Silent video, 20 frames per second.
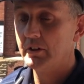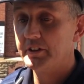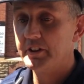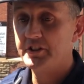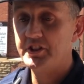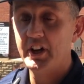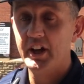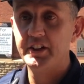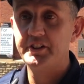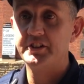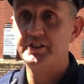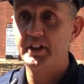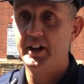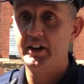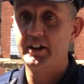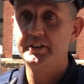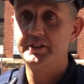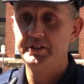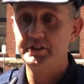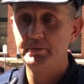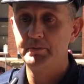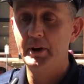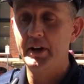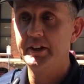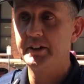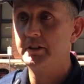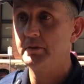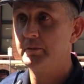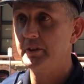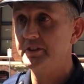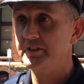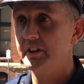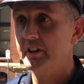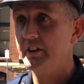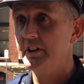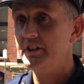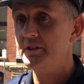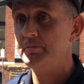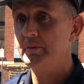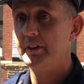Well, the charges are anticipated to be
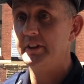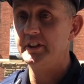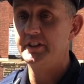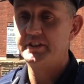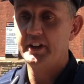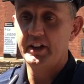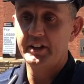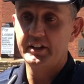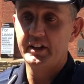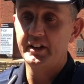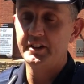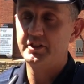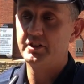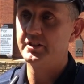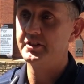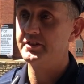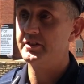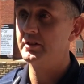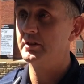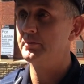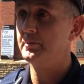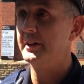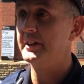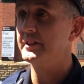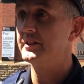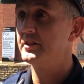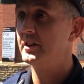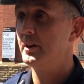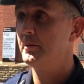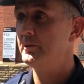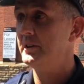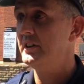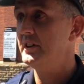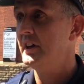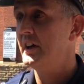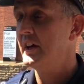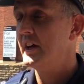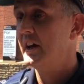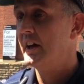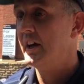serious, but the exact nature is still to be determined.
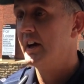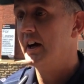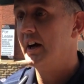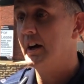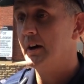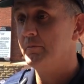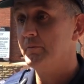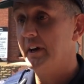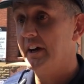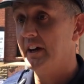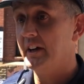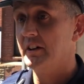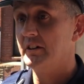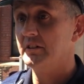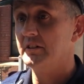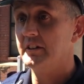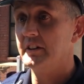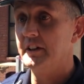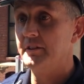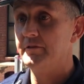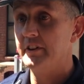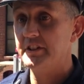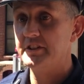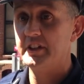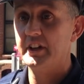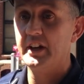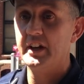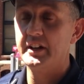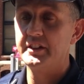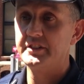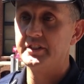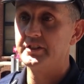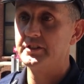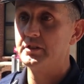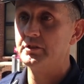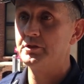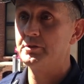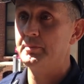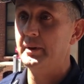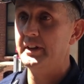Our investigators are
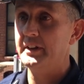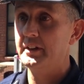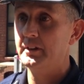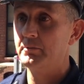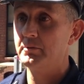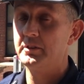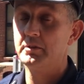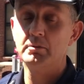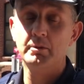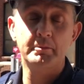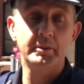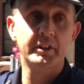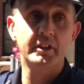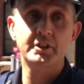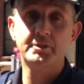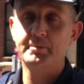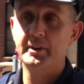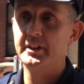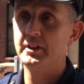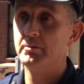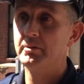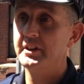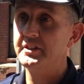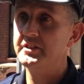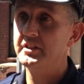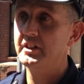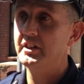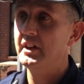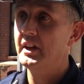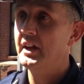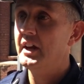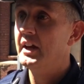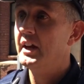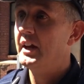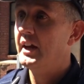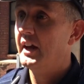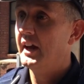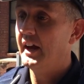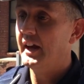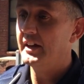still speaking with the woman who's been arrested,
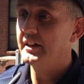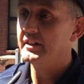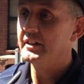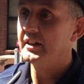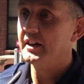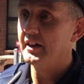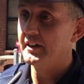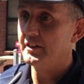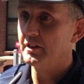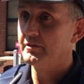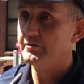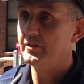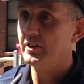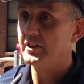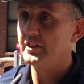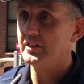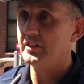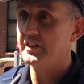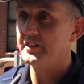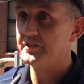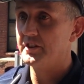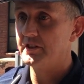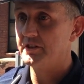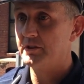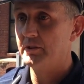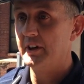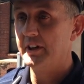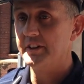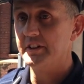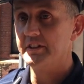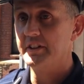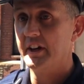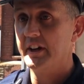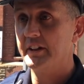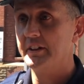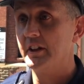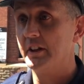and they'll finalise those throughout the day.